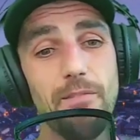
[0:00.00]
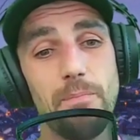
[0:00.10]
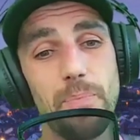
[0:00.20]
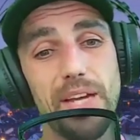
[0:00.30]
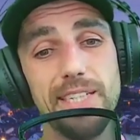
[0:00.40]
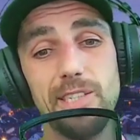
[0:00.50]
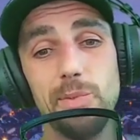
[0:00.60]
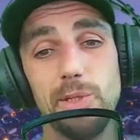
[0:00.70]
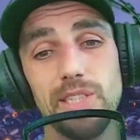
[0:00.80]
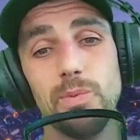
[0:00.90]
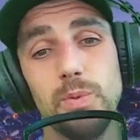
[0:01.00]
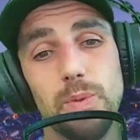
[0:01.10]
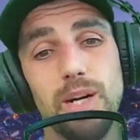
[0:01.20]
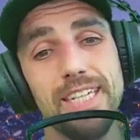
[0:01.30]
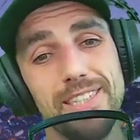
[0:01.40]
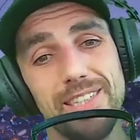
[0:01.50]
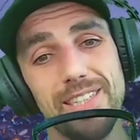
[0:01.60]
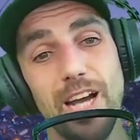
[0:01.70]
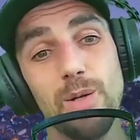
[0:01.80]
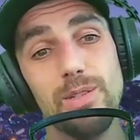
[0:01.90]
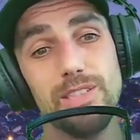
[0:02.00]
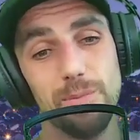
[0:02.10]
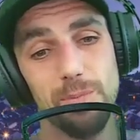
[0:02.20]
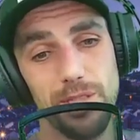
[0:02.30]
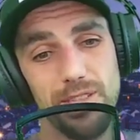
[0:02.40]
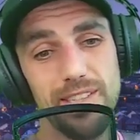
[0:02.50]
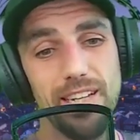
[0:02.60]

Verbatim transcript: and he smokes one ounce a month.